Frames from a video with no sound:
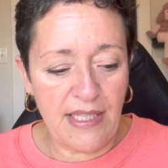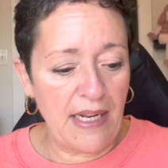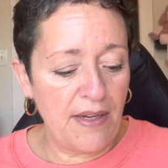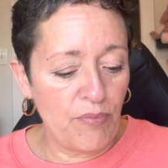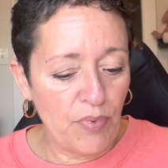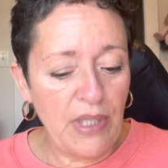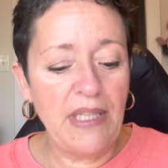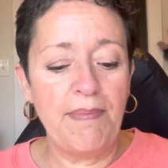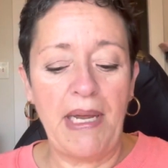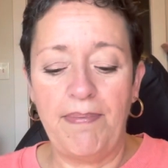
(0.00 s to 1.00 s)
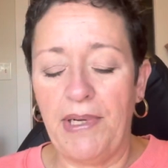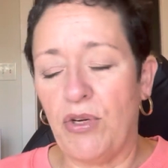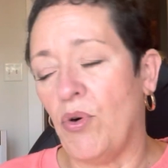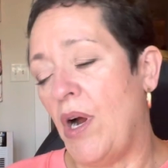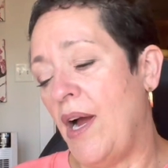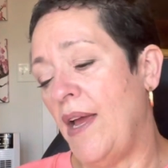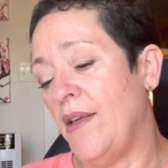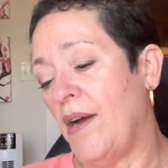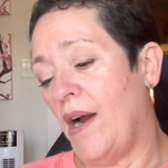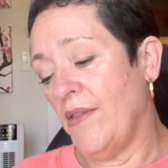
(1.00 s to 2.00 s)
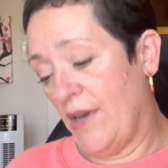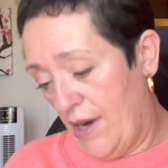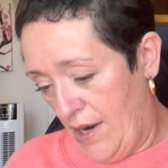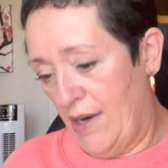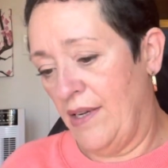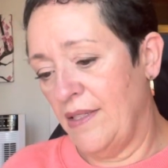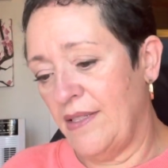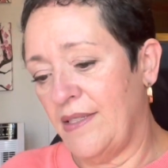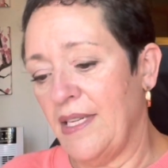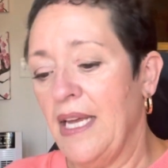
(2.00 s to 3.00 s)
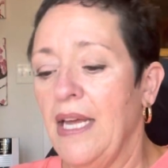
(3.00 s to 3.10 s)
and it really made me cry the hardest,